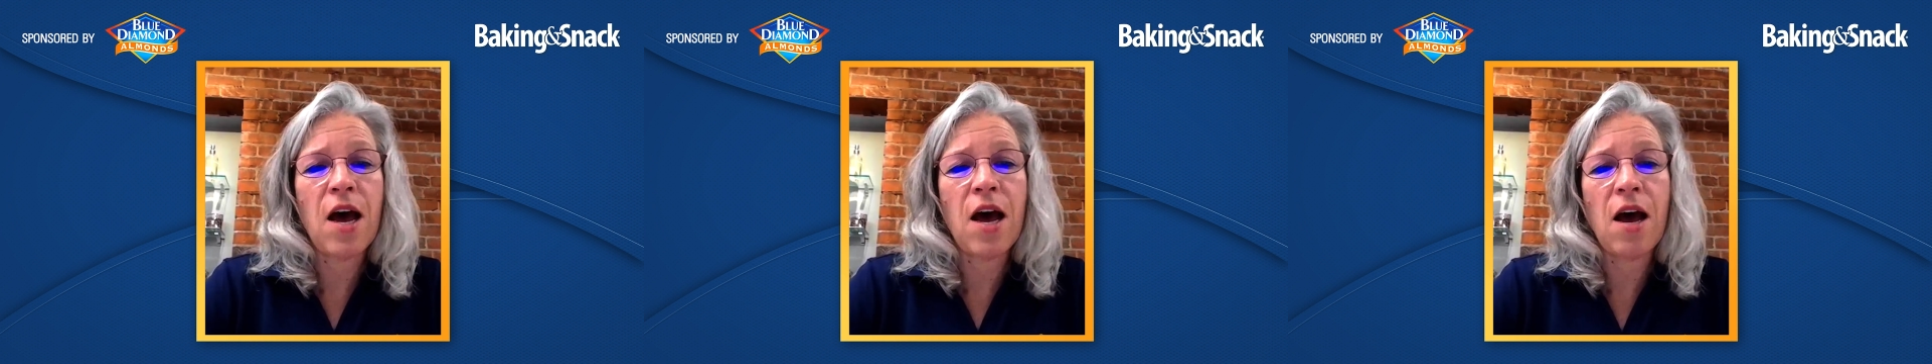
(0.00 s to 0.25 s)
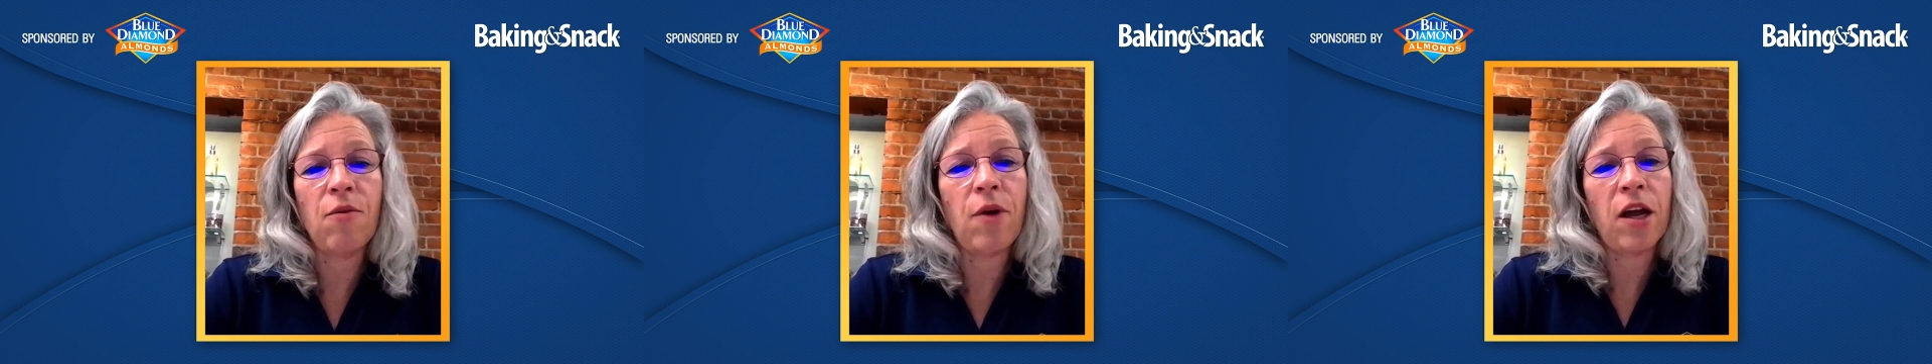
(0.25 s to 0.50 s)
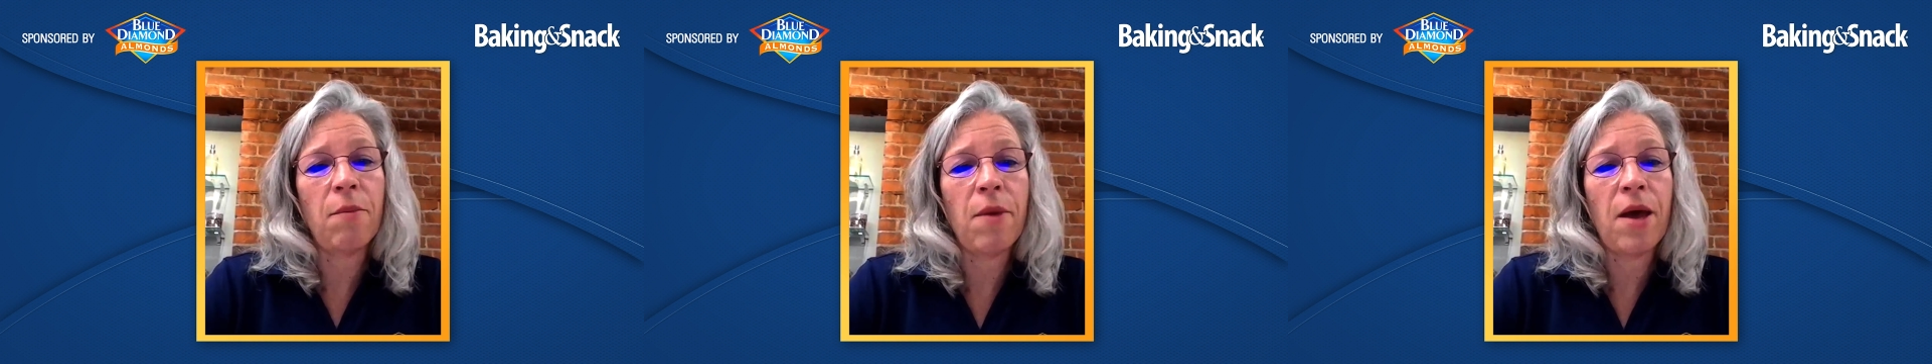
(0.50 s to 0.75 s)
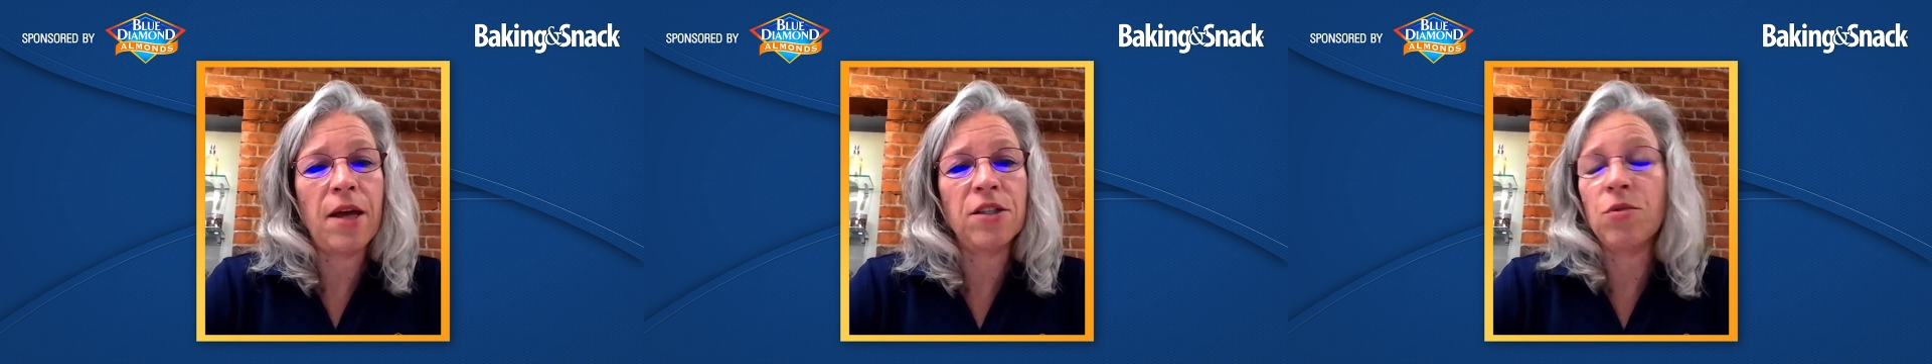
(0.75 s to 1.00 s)

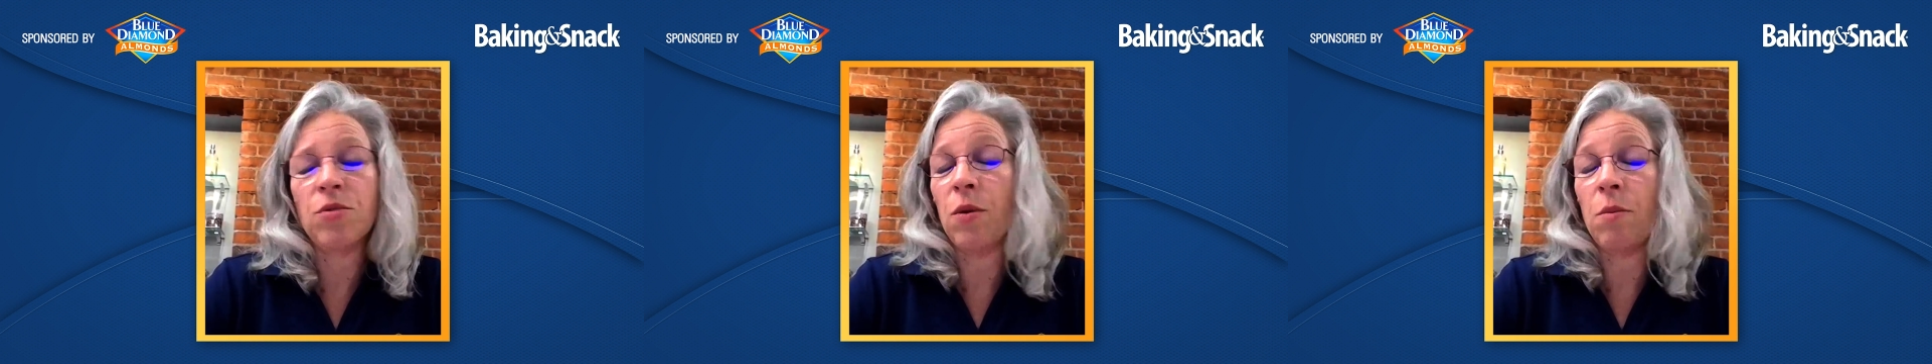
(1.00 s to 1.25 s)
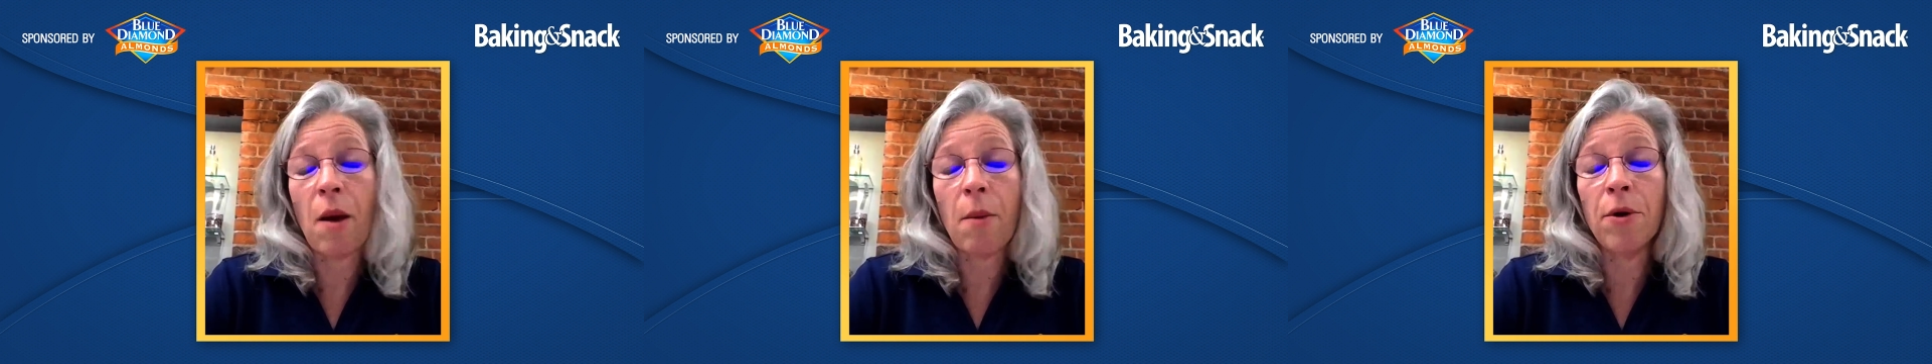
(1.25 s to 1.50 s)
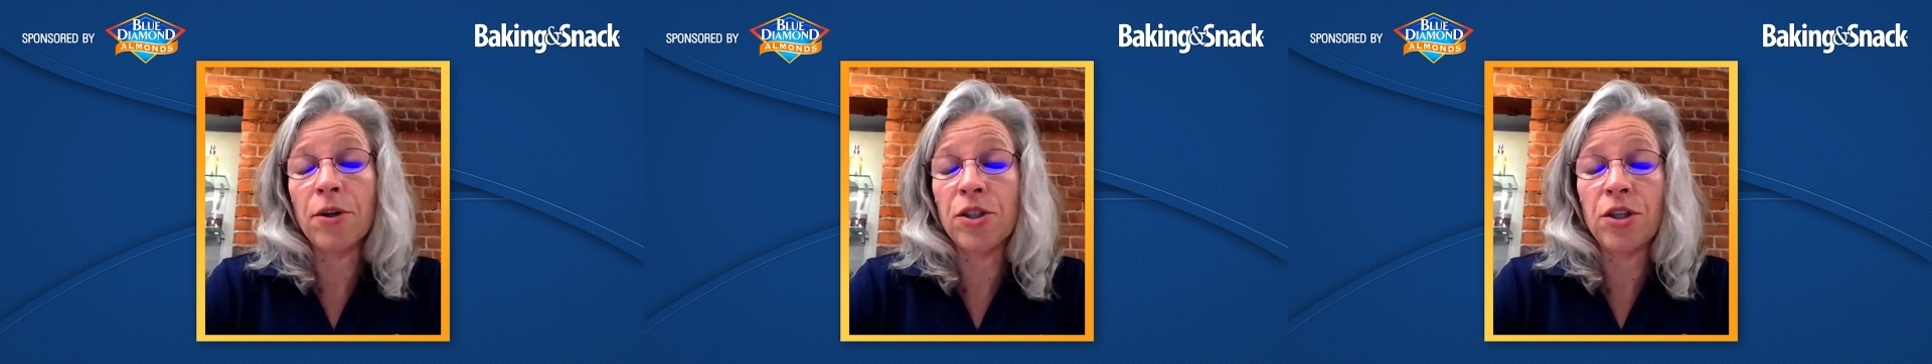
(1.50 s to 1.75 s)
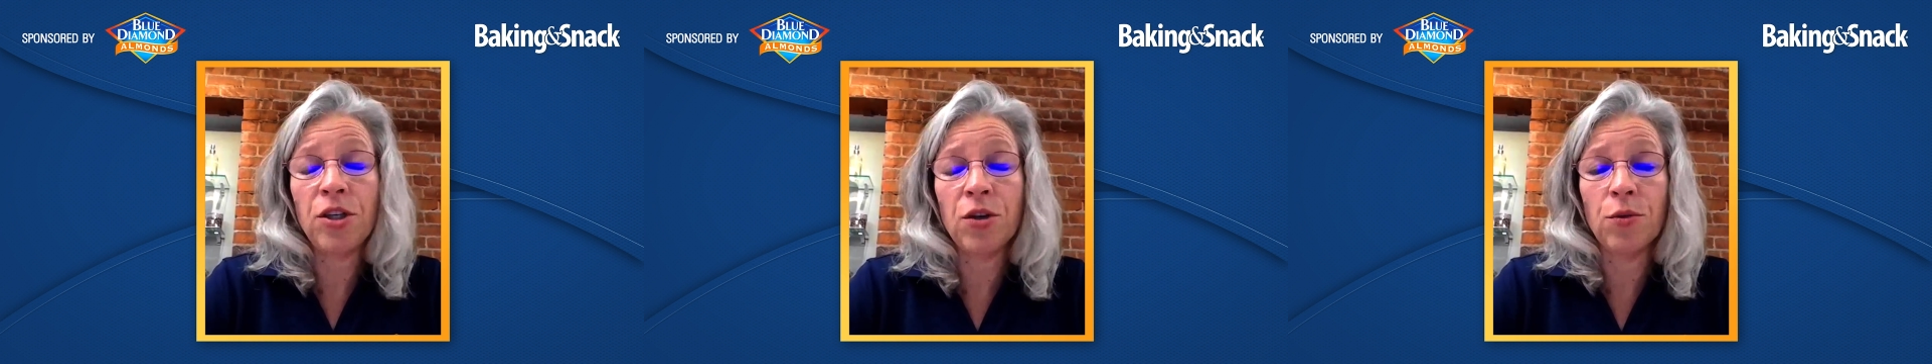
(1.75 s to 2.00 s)
recommend to
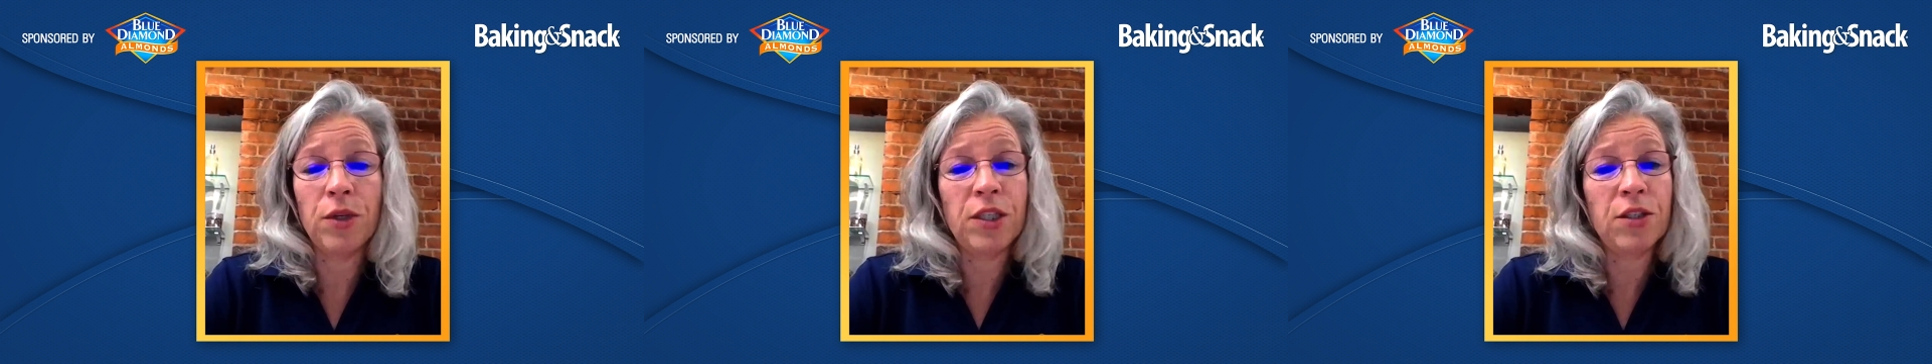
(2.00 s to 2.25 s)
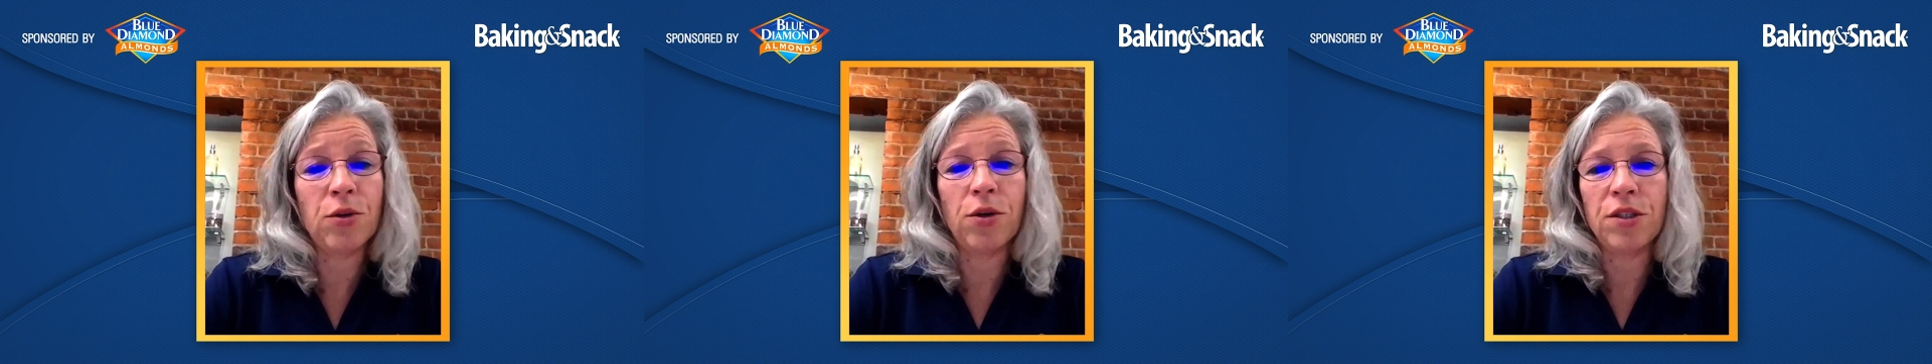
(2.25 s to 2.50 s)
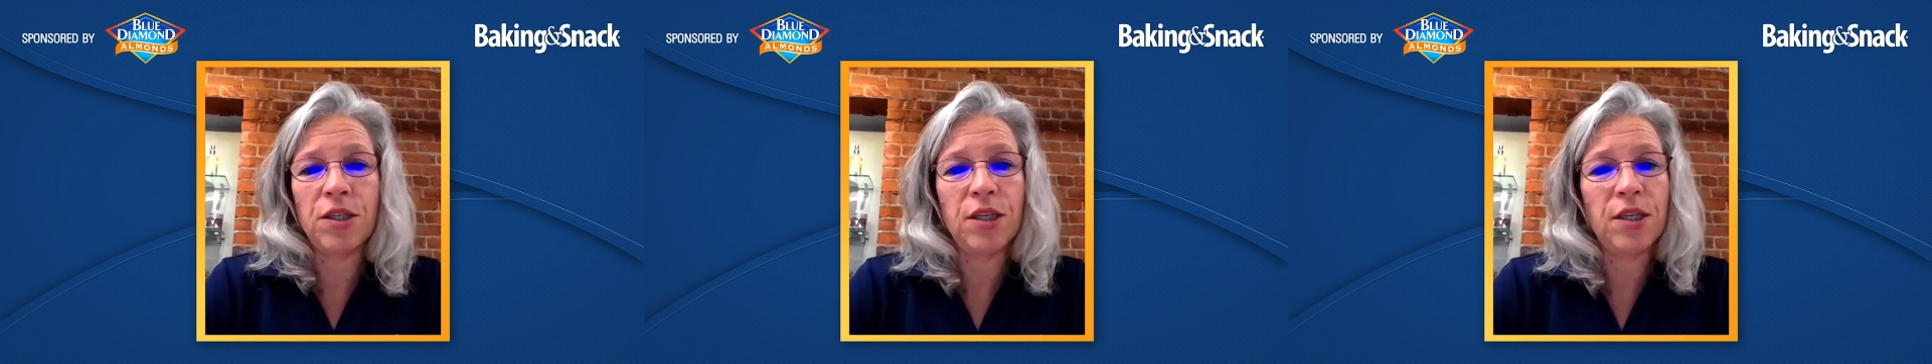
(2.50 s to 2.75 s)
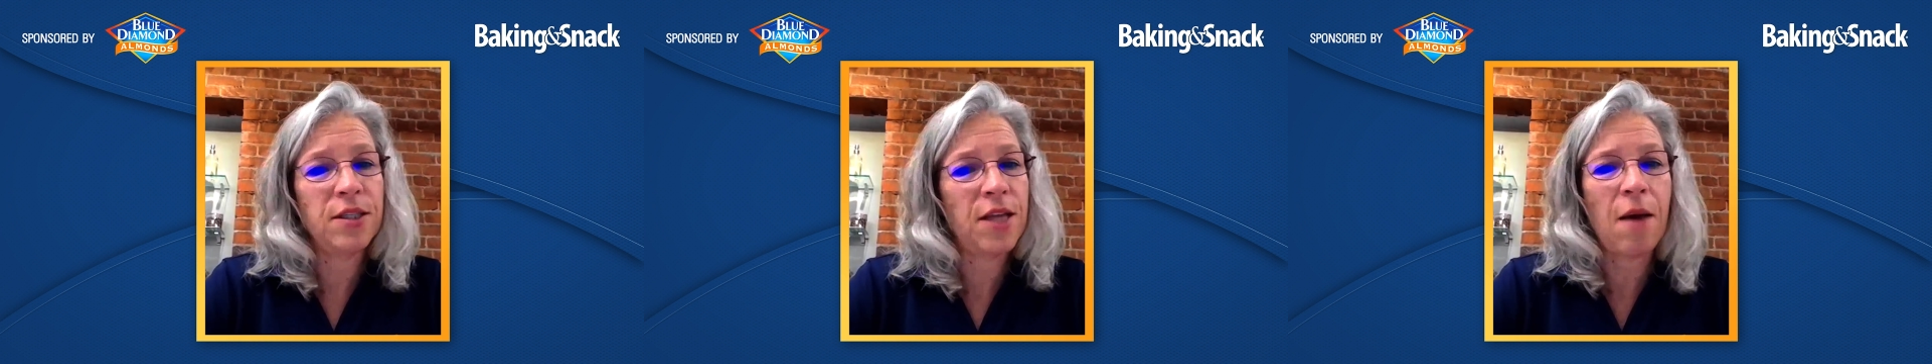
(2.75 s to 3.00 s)
remember your
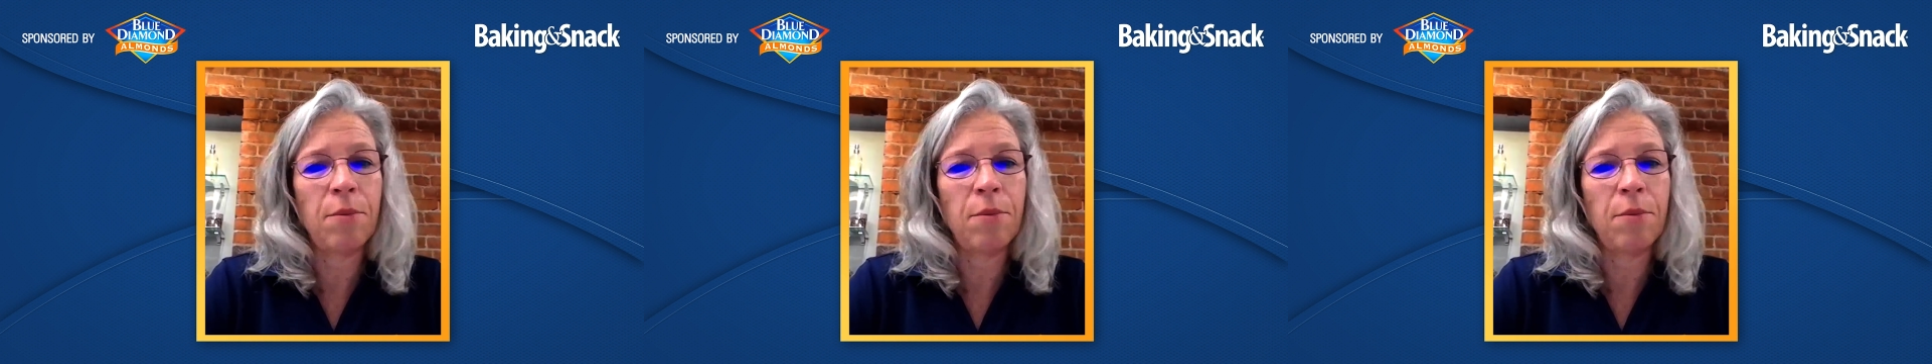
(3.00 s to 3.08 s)
resources.